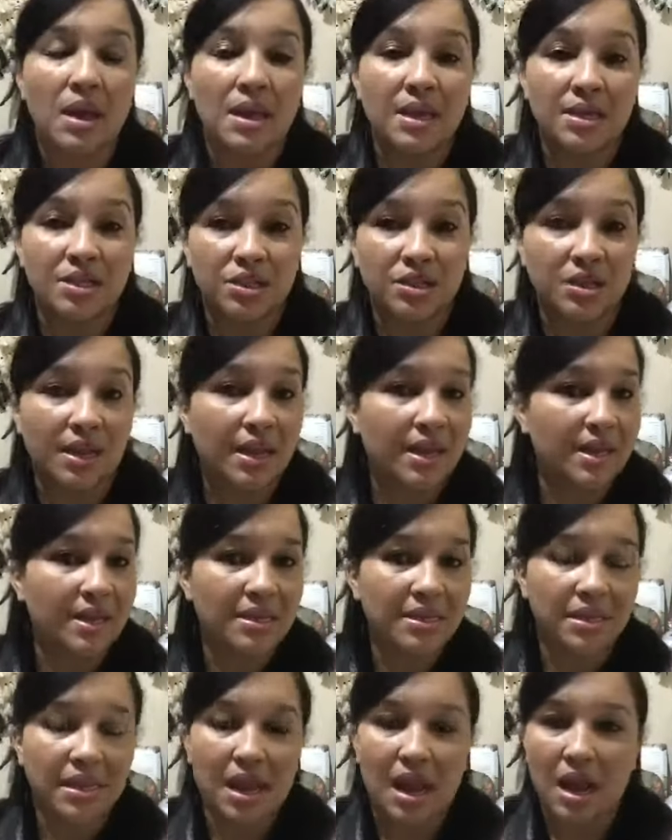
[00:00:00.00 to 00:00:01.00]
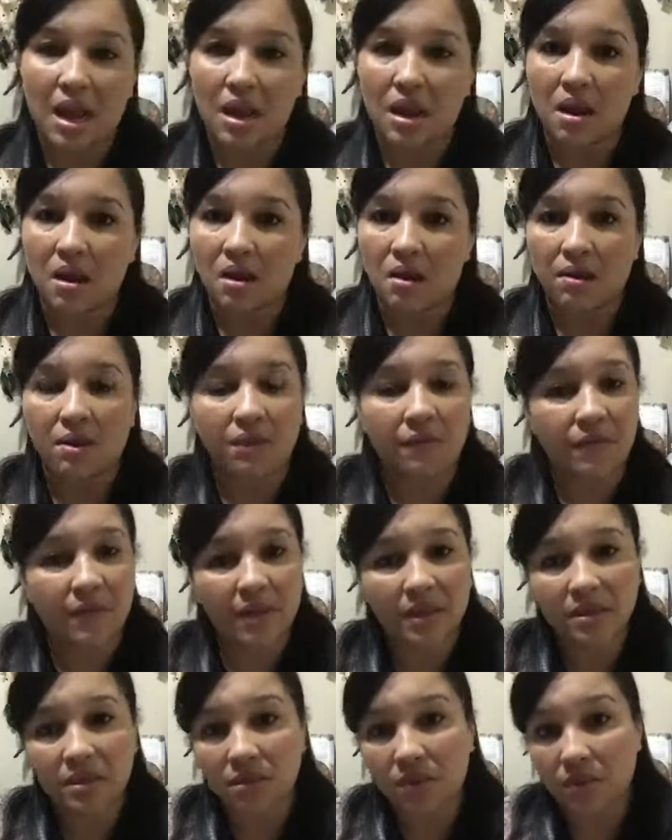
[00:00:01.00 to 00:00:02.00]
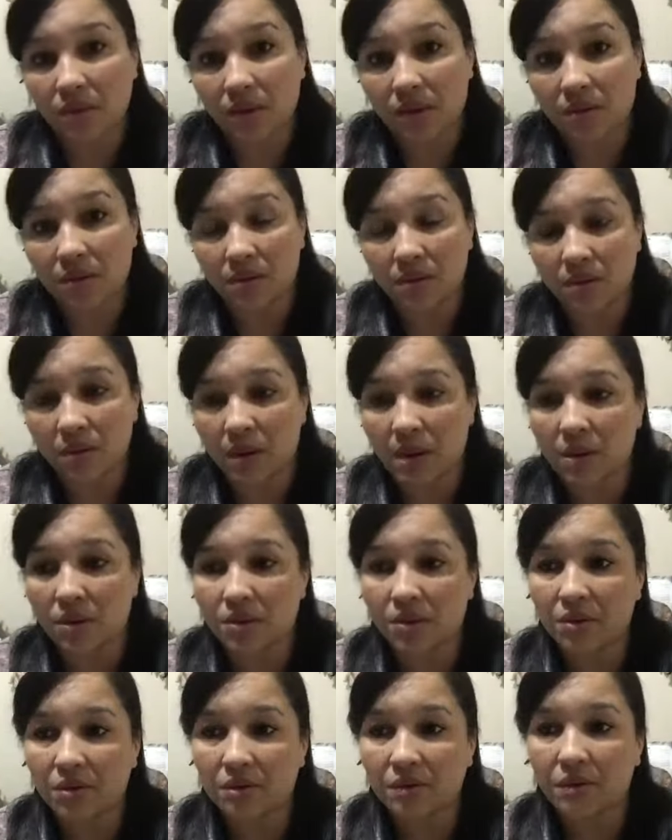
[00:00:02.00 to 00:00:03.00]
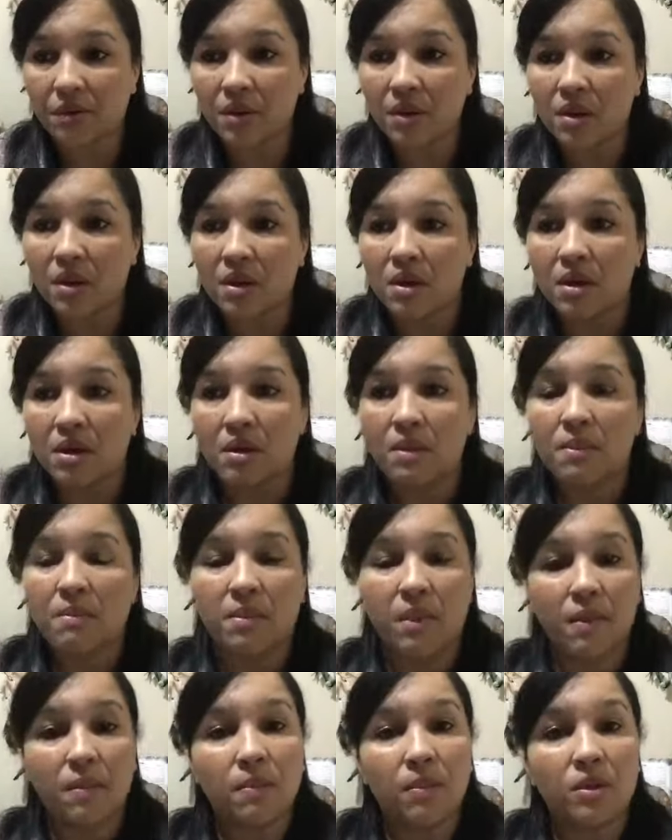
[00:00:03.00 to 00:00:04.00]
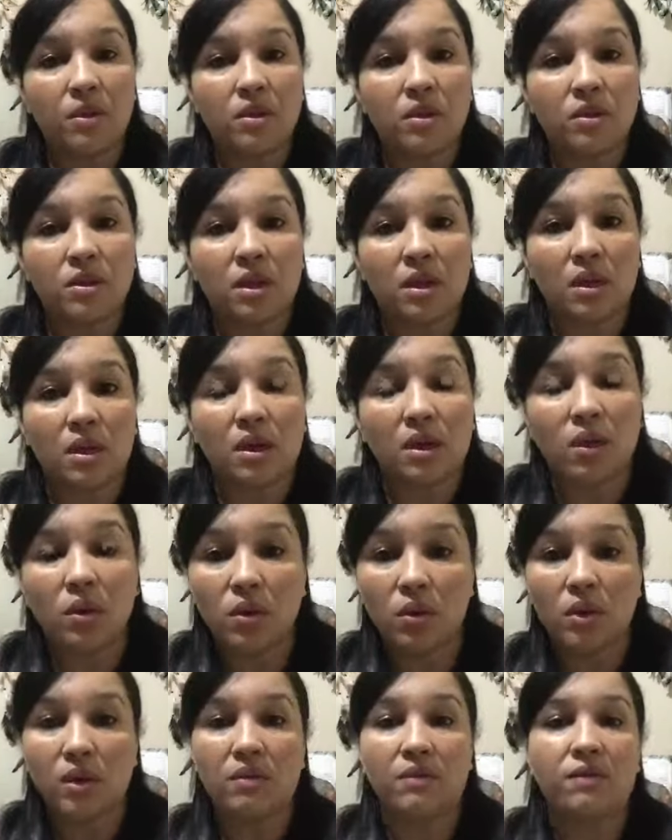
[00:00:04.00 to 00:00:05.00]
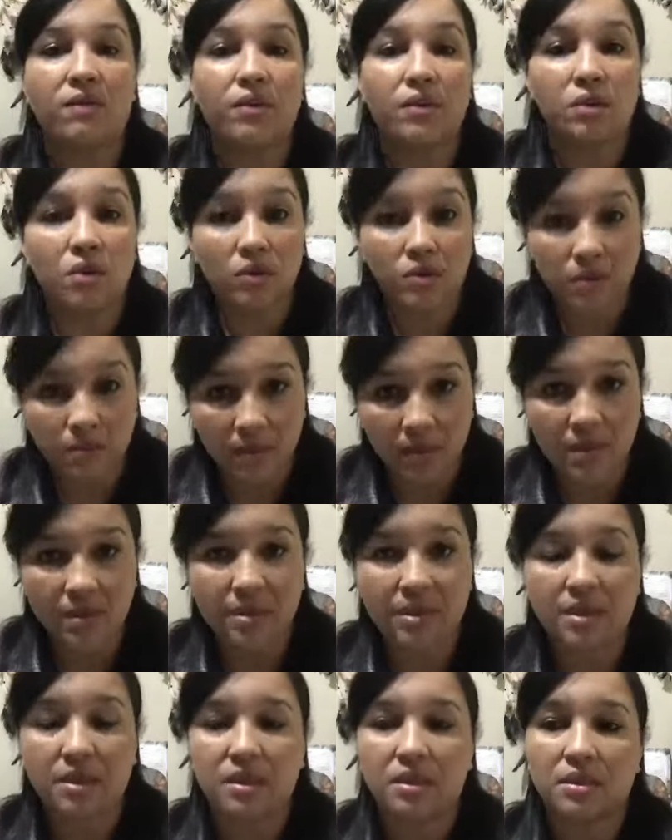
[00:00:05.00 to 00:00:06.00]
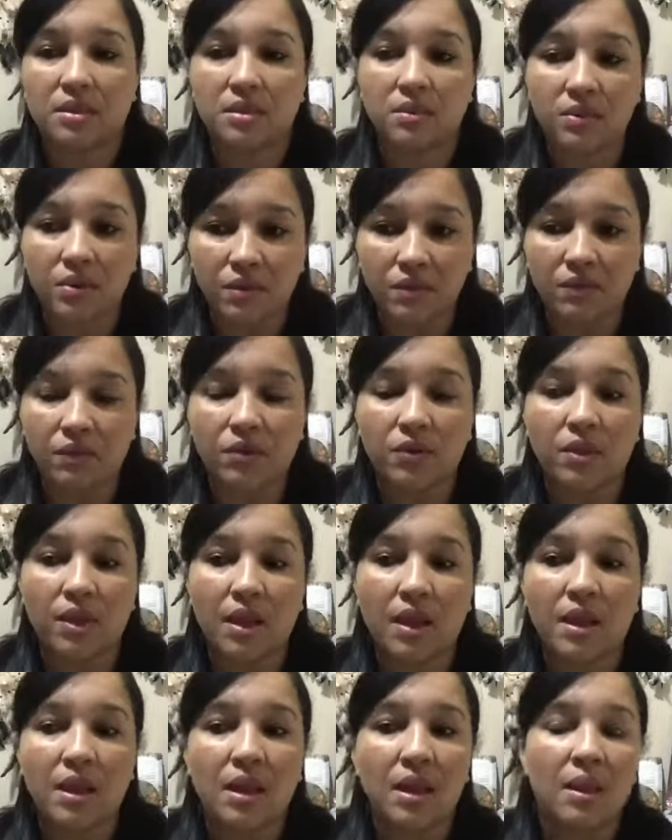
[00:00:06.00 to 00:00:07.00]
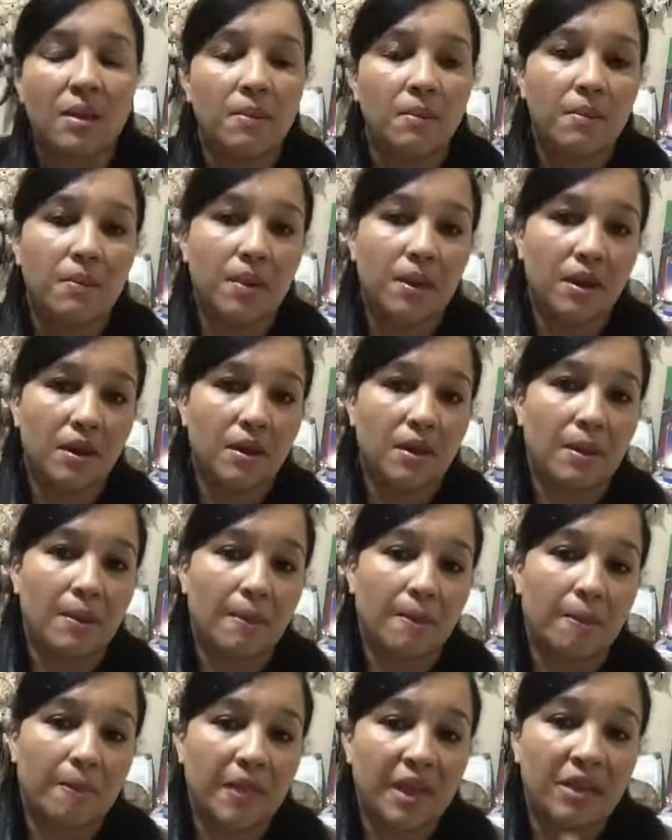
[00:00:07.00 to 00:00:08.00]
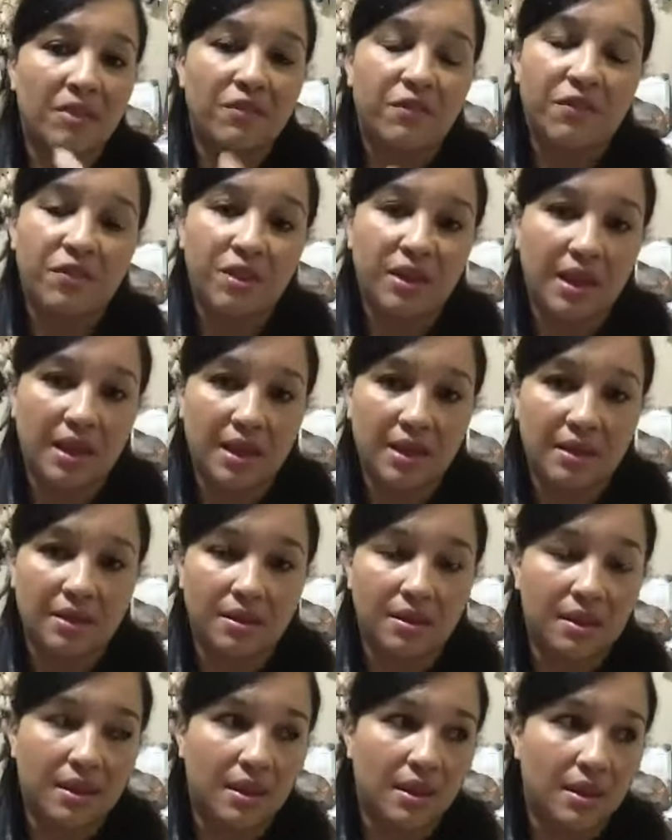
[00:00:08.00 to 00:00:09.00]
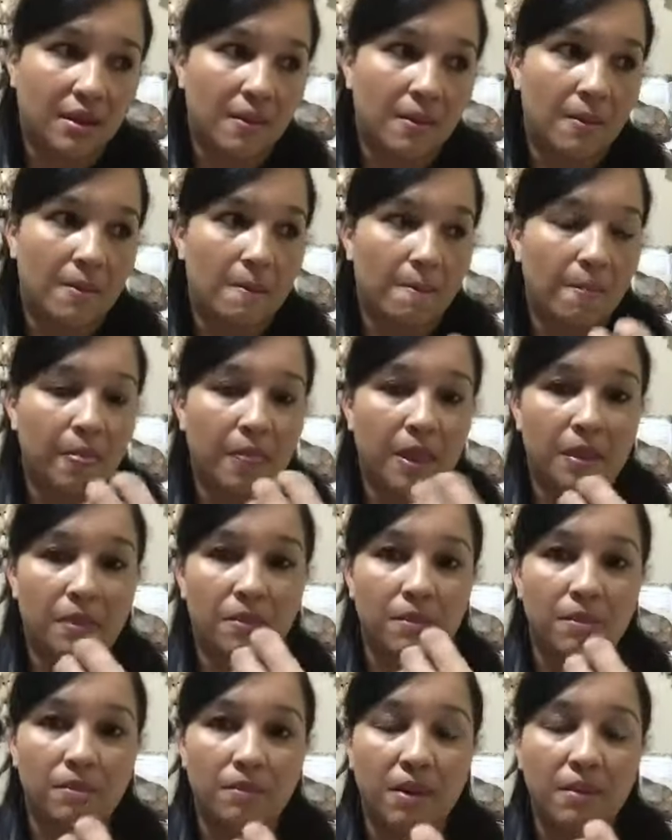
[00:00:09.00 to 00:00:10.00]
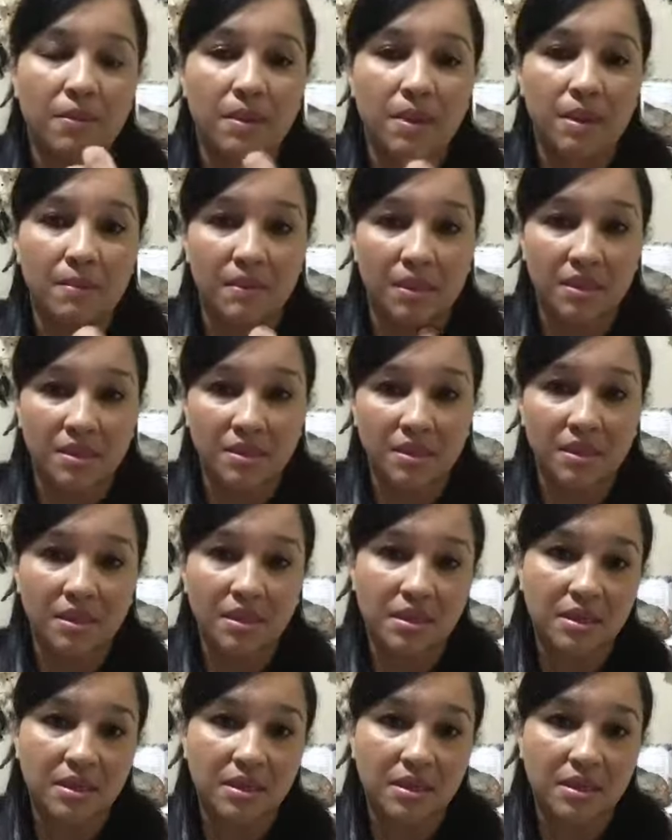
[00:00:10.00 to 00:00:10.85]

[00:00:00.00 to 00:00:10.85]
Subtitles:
is just like it's a lot of things going on, a lot of members looking for those messages, looking for that, but they're forgetting that maybe the message